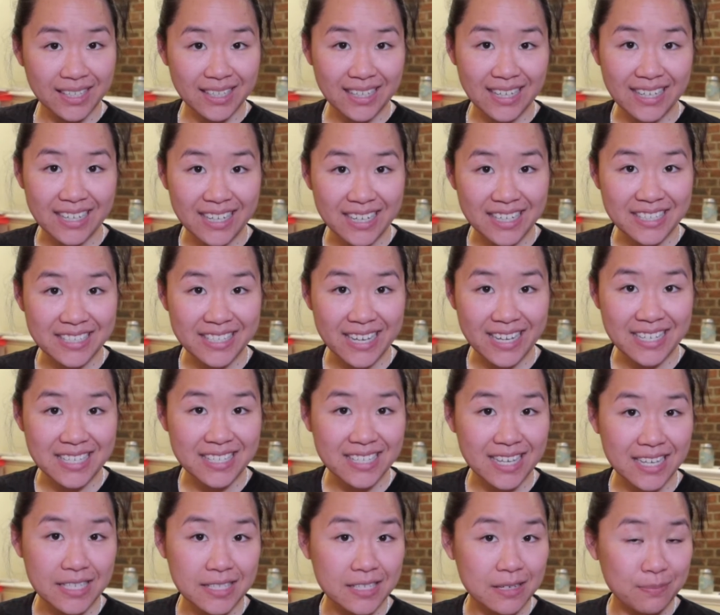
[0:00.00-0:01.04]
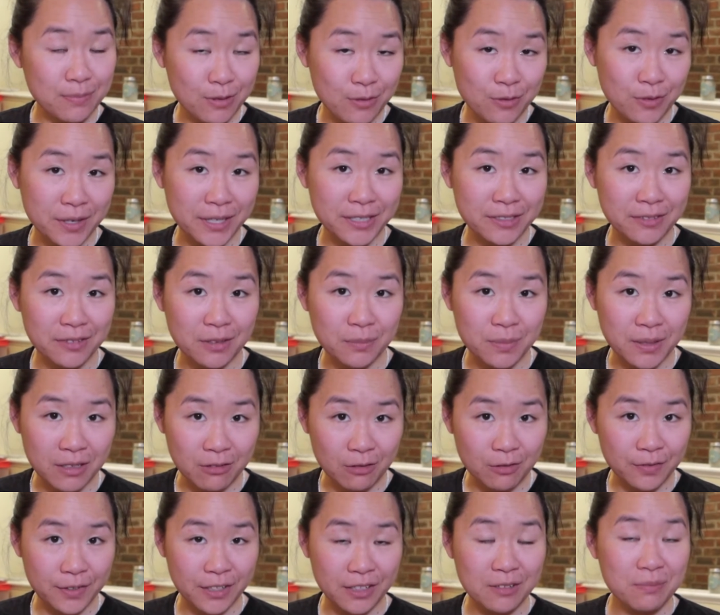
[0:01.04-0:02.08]
I gotta taste test it before I do the big
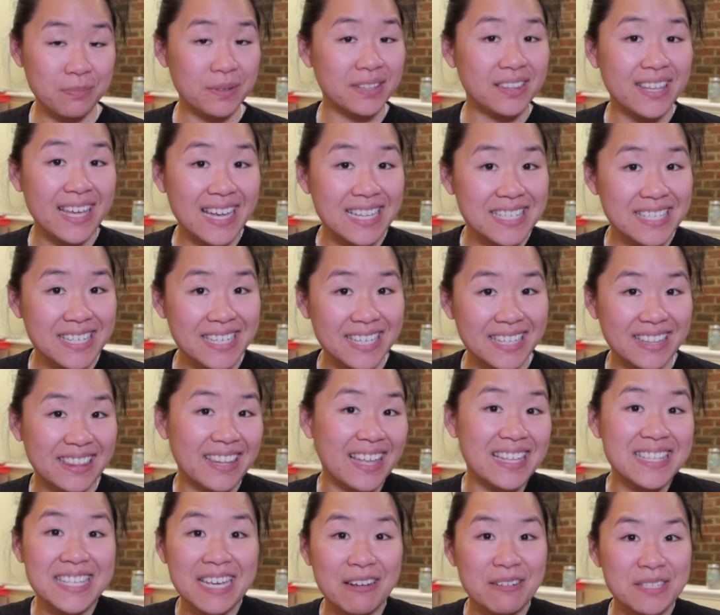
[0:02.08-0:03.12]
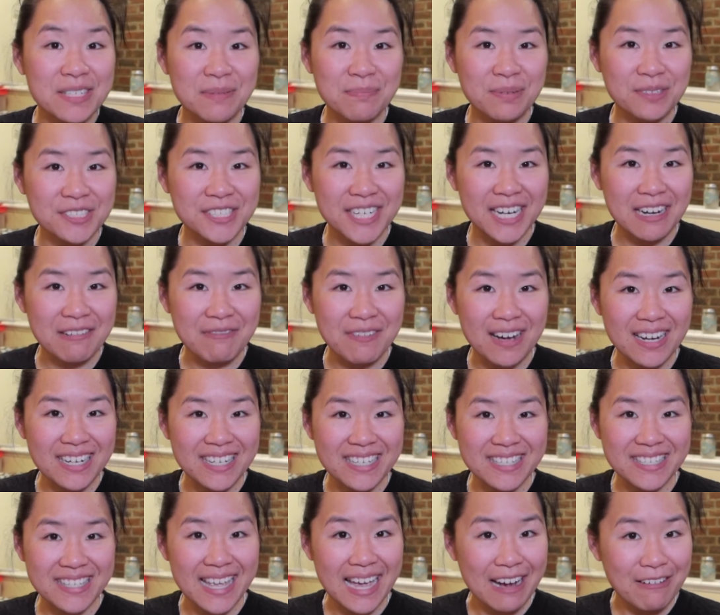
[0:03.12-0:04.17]
reveal, but that's it. That's how simple chow fan
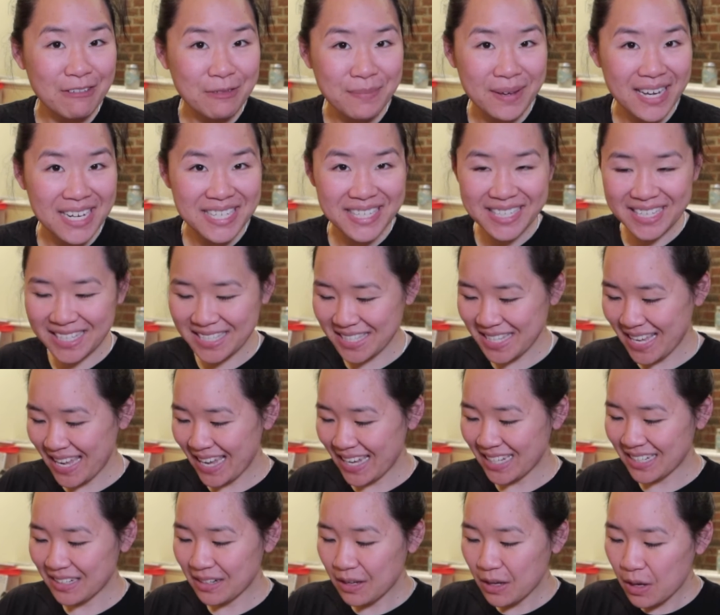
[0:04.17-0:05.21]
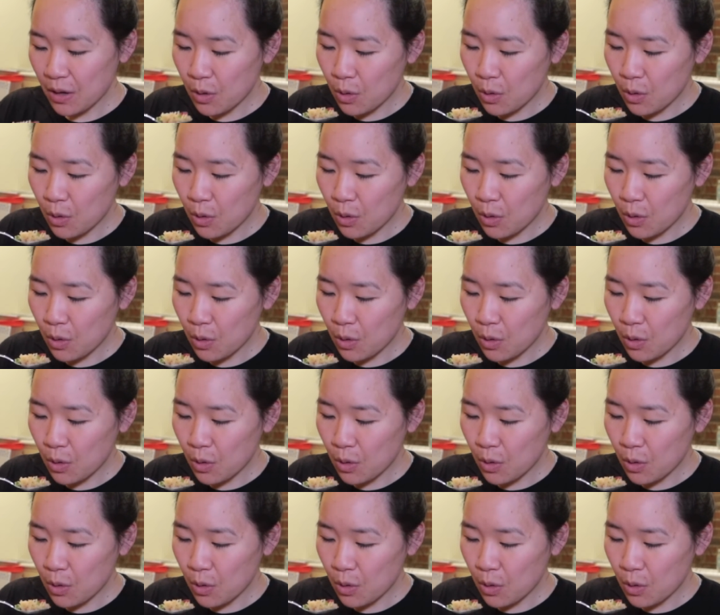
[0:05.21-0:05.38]
is. How amazing is that?